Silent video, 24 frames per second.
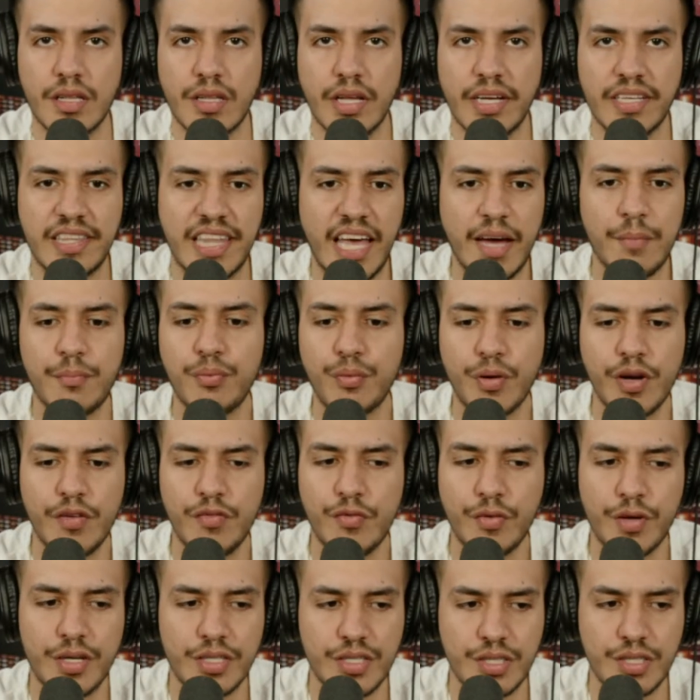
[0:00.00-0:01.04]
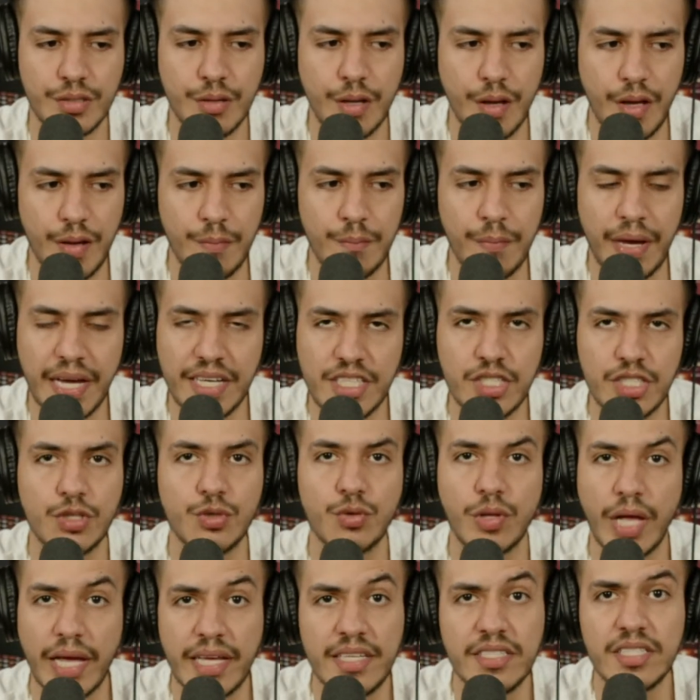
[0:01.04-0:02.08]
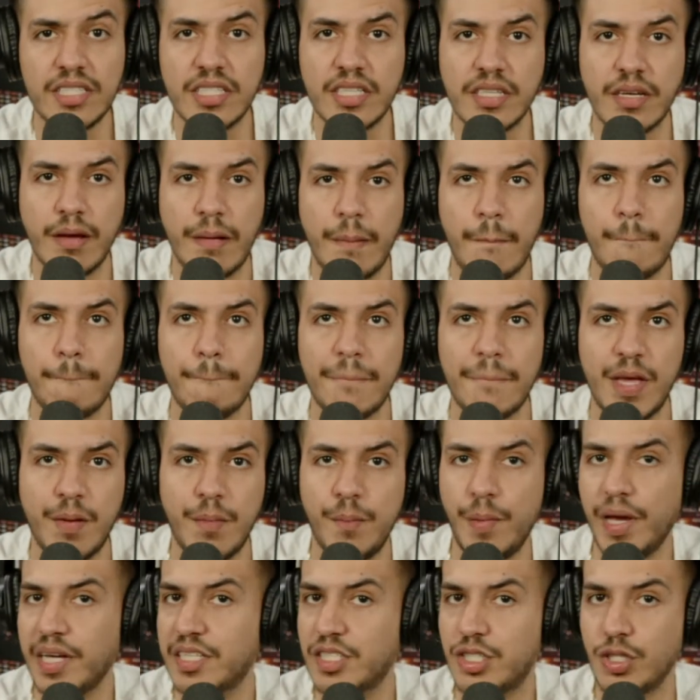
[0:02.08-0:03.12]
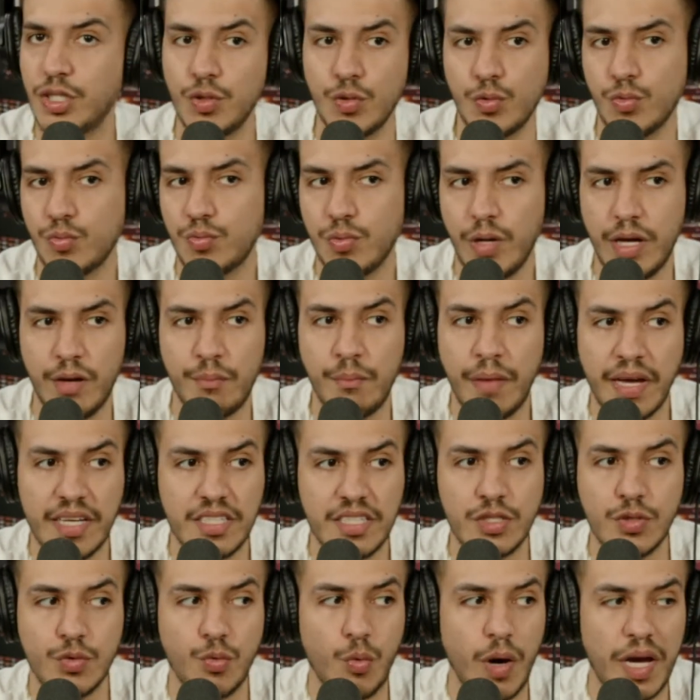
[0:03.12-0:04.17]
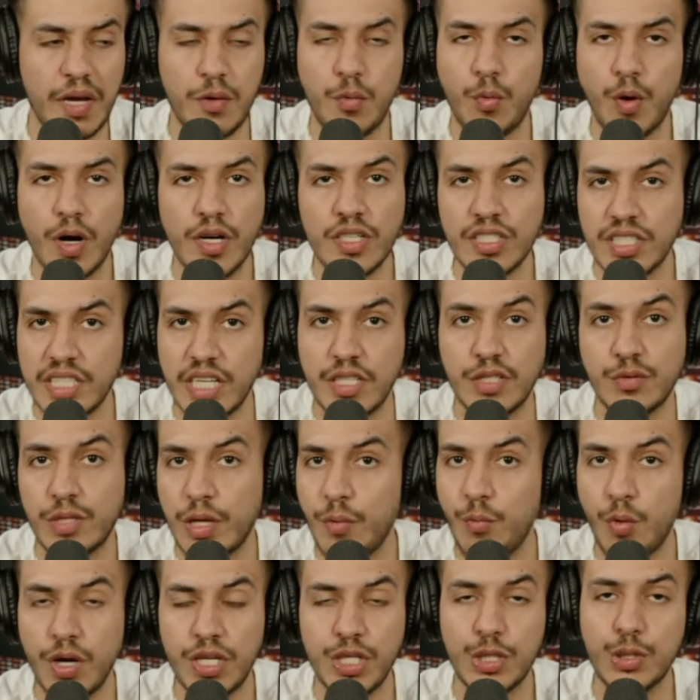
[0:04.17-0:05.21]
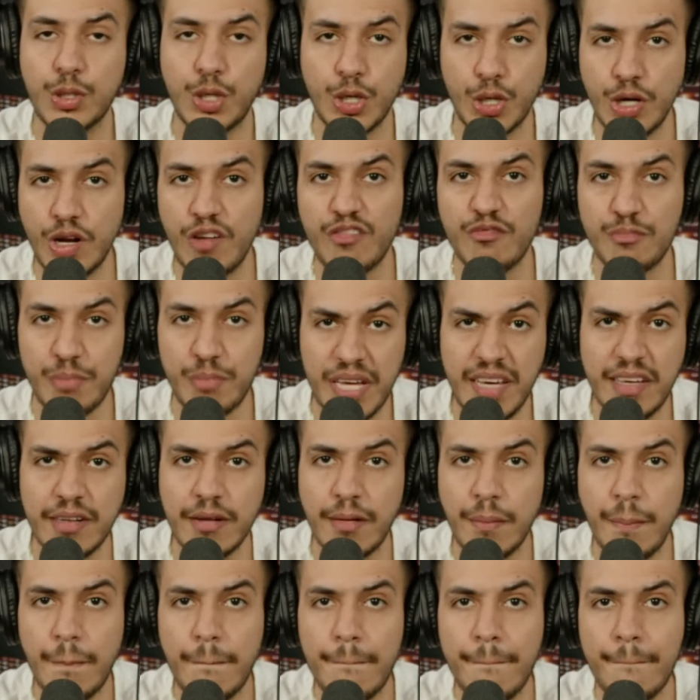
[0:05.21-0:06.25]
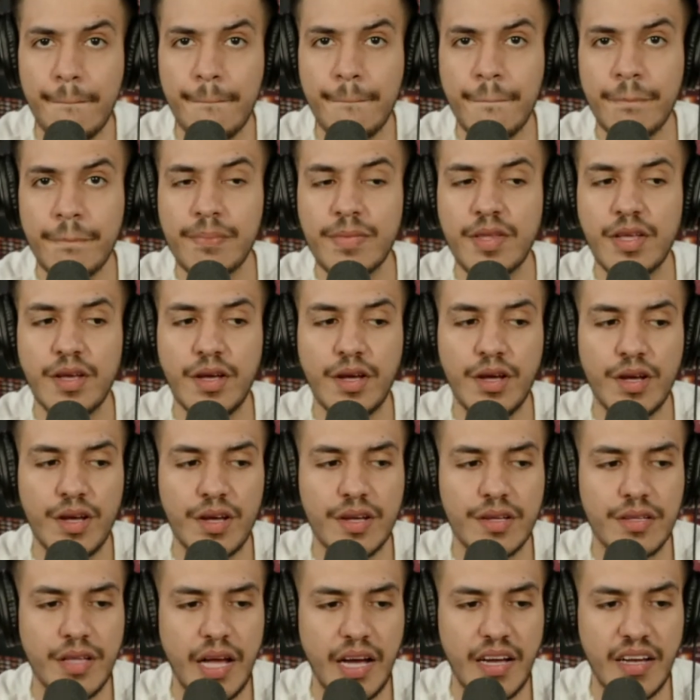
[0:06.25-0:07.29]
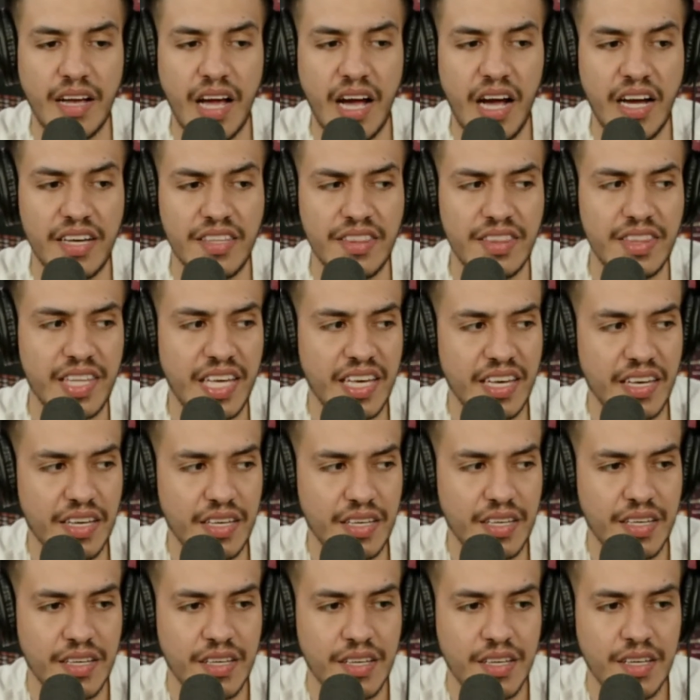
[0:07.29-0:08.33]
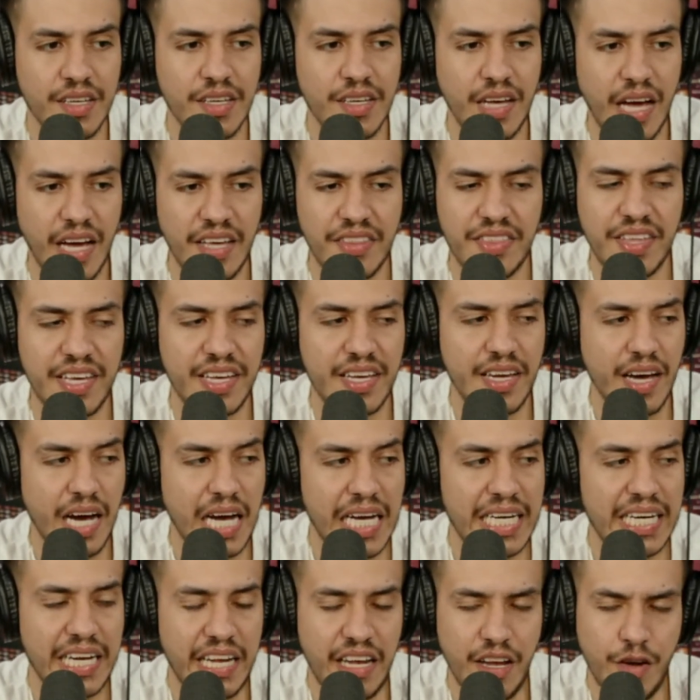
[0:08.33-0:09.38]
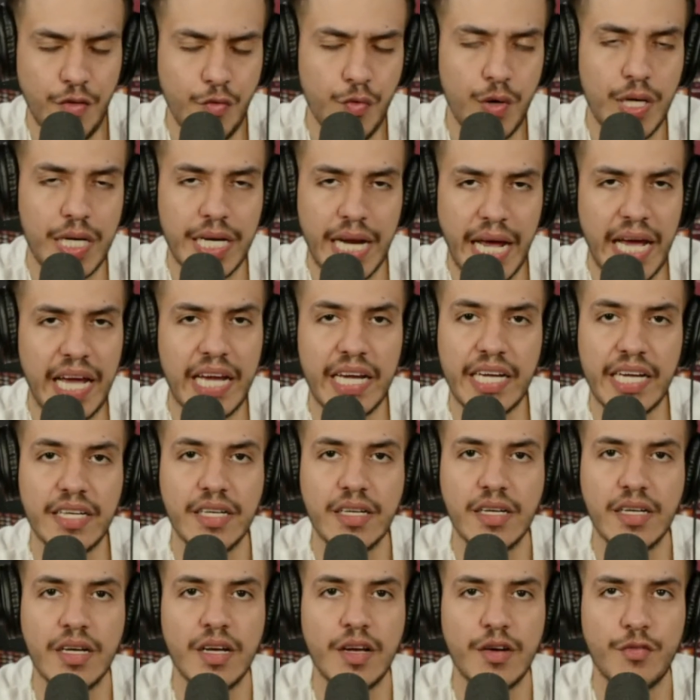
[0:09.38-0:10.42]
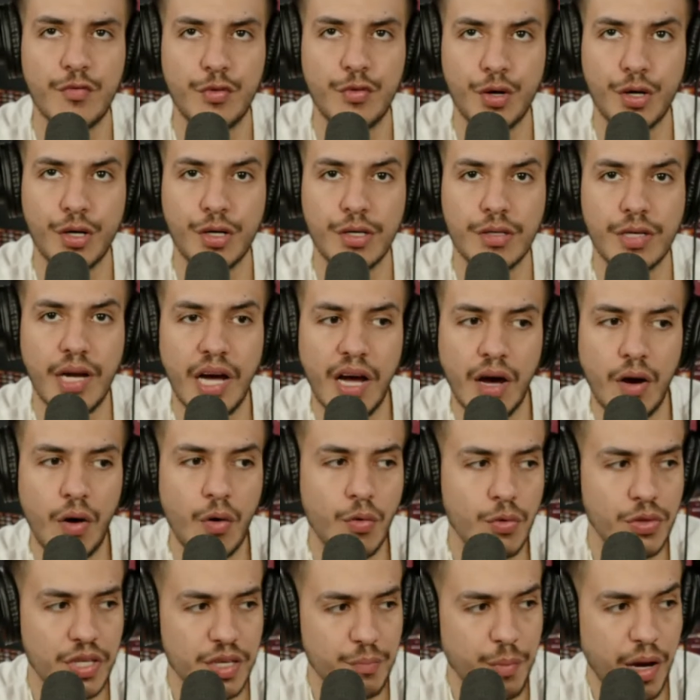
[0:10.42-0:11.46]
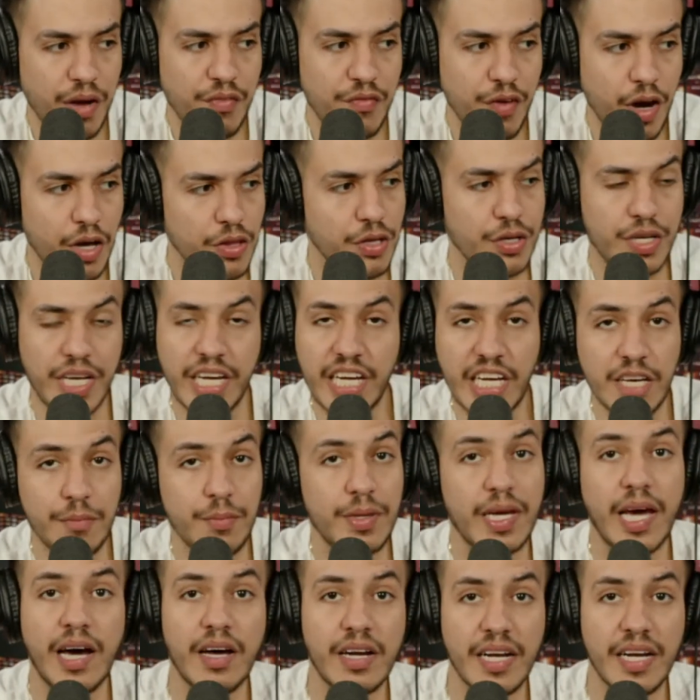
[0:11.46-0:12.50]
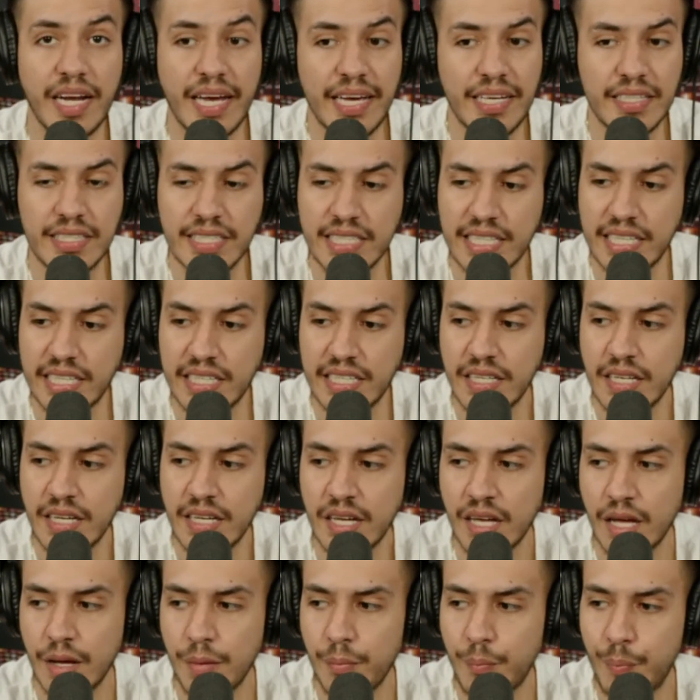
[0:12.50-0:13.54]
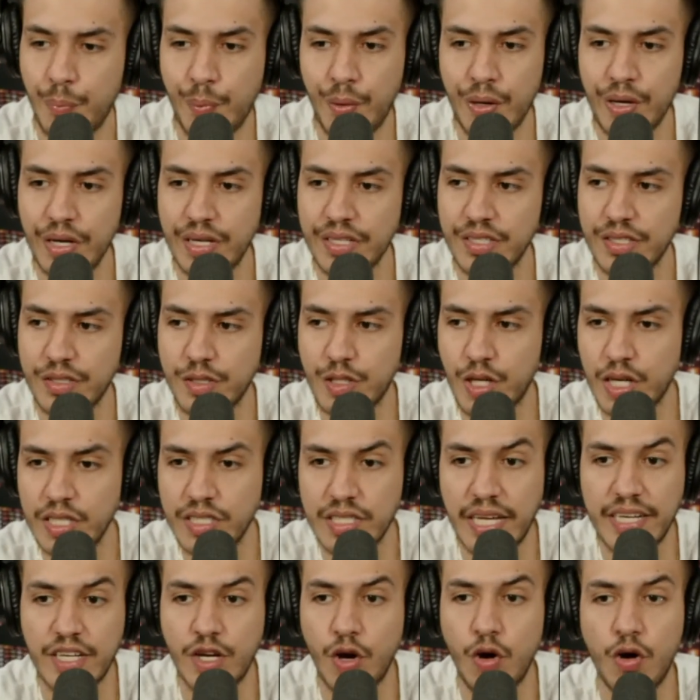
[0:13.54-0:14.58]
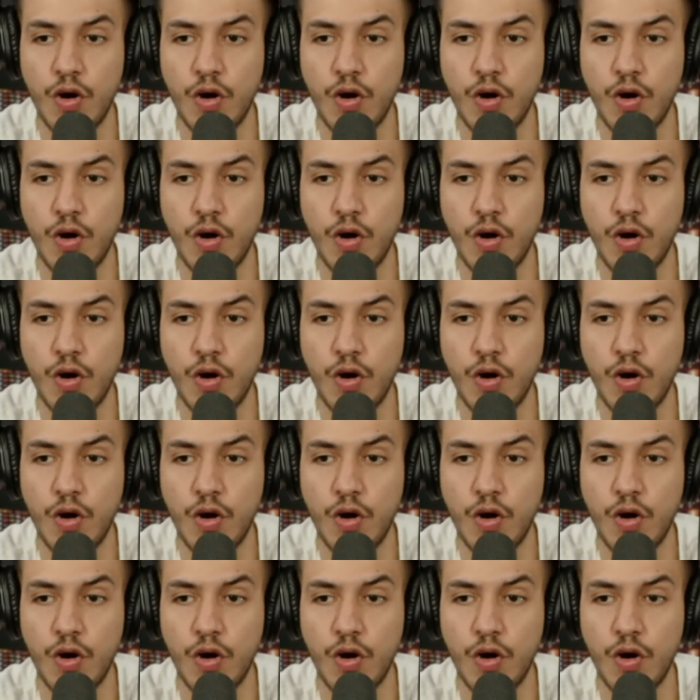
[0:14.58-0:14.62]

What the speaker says: Like that privilege, it makes you lazy. It makes you way worse than what you could have been. I thank God every day for not only my father kicking me out at 18, but just like